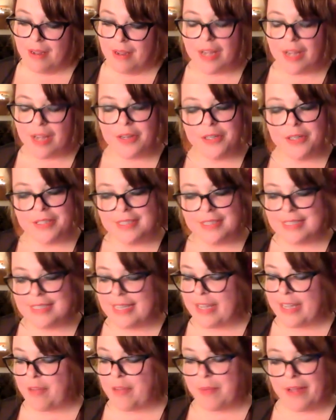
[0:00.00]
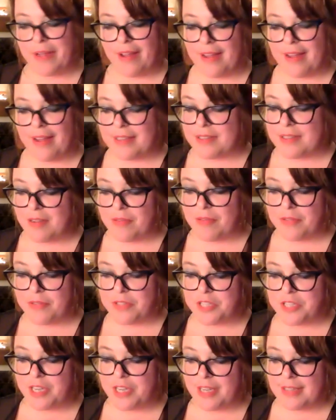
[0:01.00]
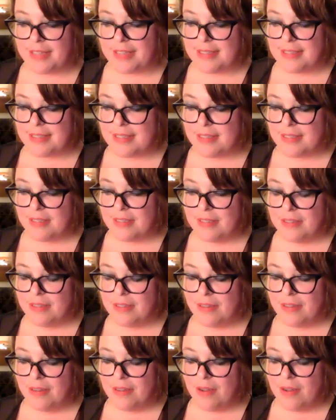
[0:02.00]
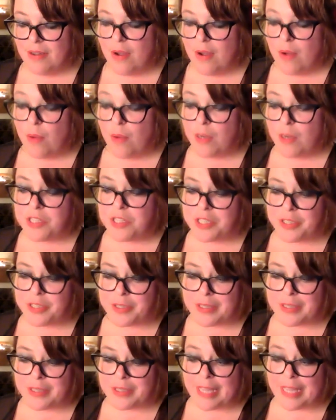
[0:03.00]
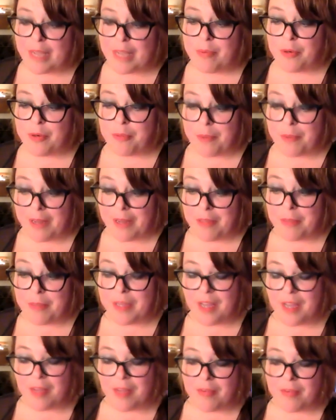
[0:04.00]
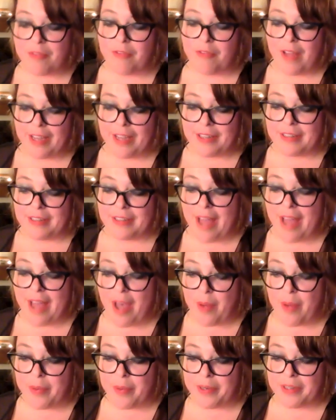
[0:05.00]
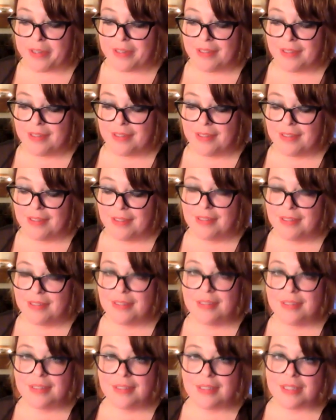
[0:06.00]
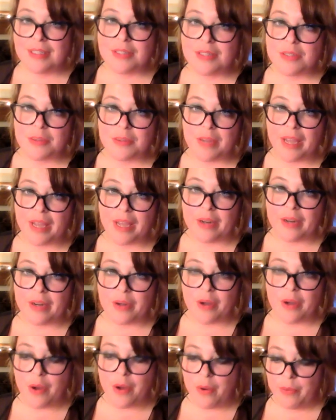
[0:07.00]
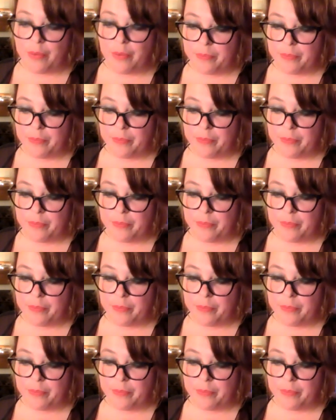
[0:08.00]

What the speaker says: I couldn't take my eyes off her chest, watching her labored breath become a final hour. It's okay to go.